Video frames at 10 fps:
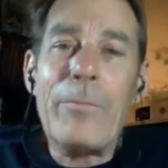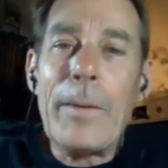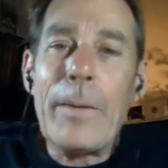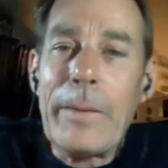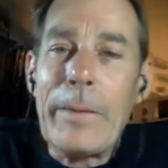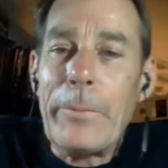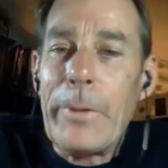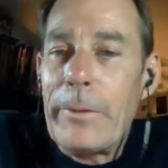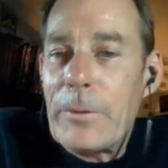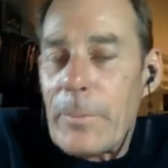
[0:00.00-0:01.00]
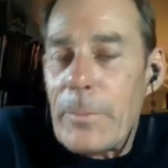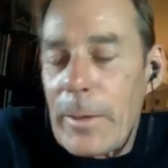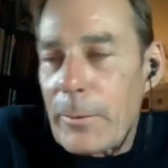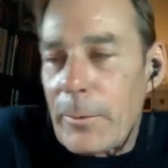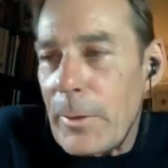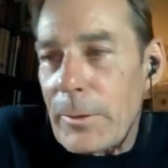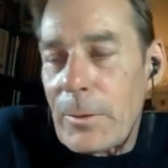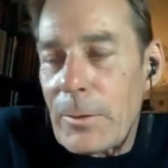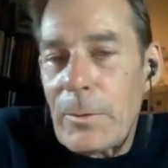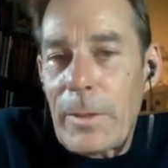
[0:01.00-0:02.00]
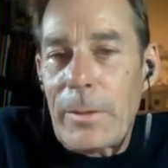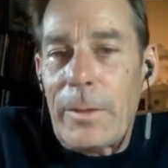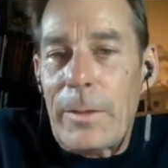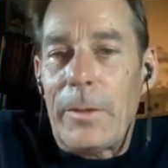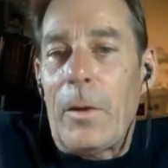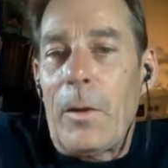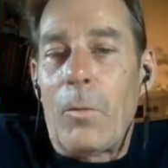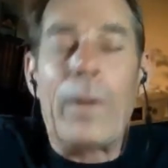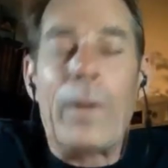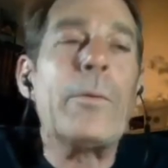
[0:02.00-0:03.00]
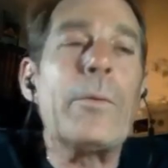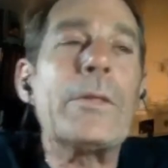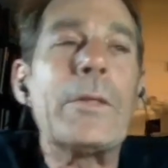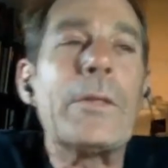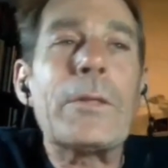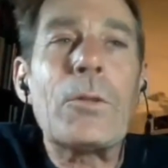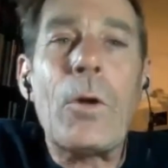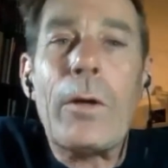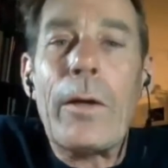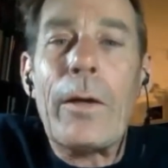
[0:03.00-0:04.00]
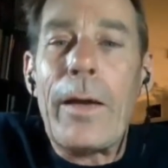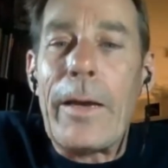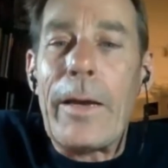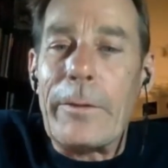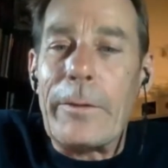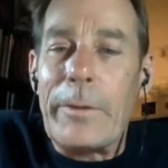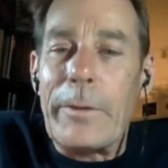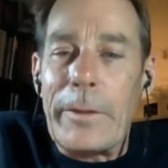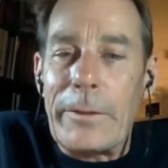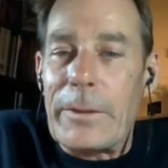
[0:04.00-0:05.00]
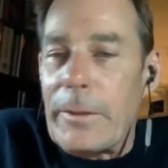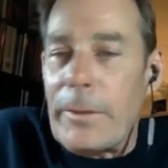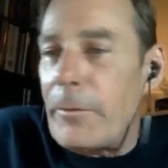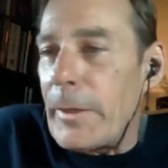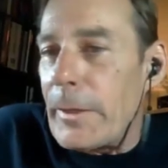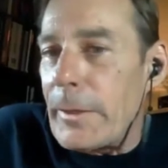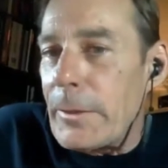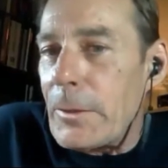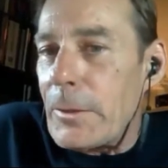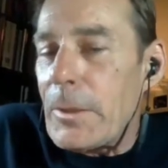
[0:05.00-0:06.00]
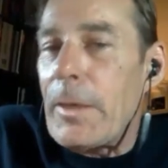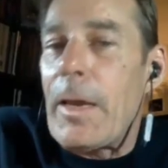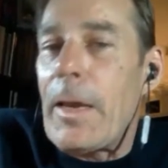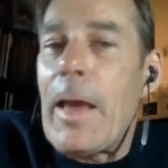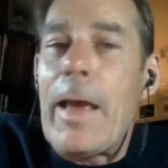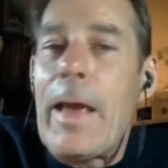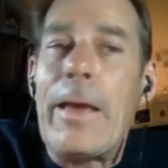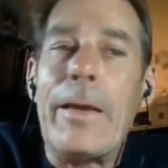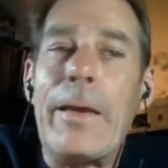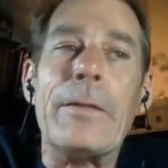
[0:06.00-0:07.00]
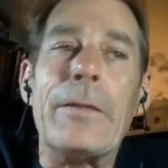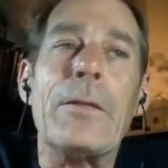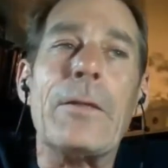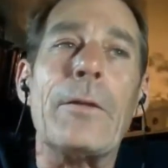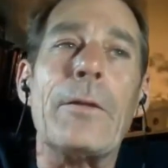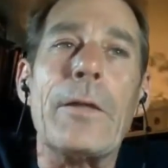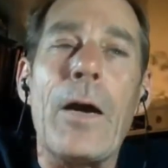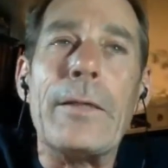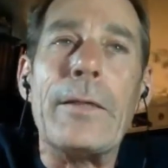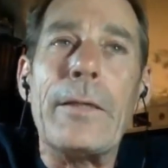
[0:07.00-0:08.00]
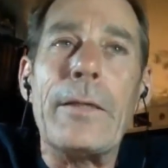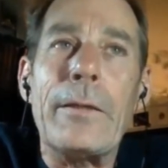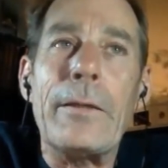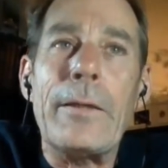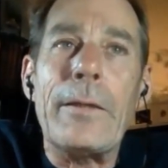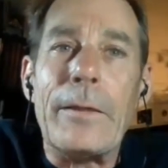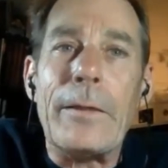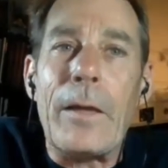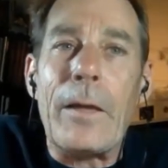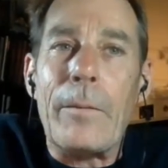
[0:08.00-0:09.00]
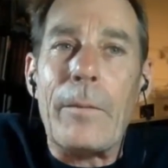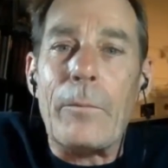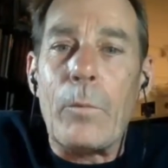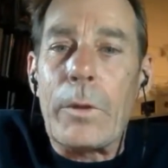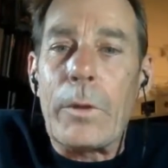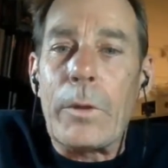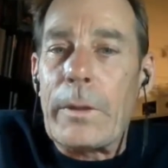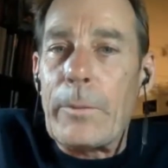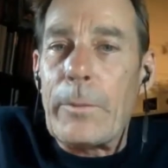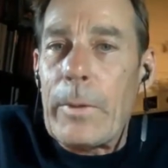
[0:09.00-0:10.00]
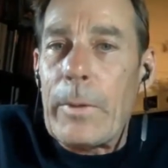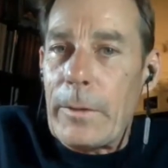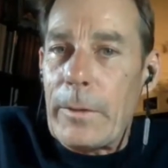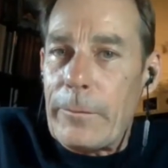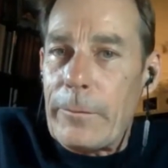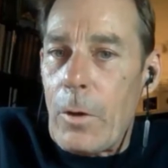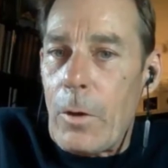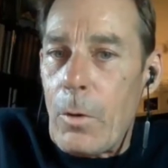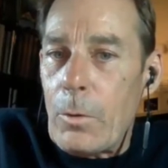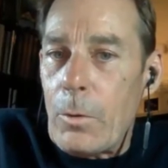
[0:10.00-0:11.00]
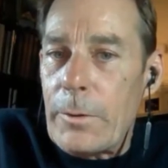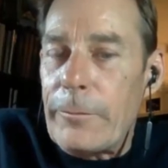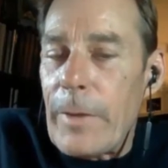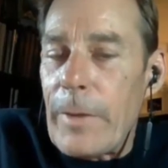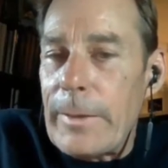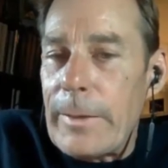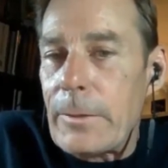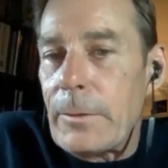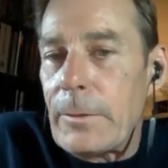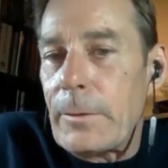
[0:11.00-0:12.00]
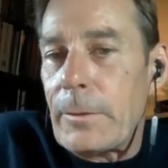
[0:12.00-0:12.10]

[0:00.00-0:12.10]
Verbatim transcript: my pet peeves about things, and and one of them is NESARA and the CVs and the idea that um, we're going to liberate enough gold to finance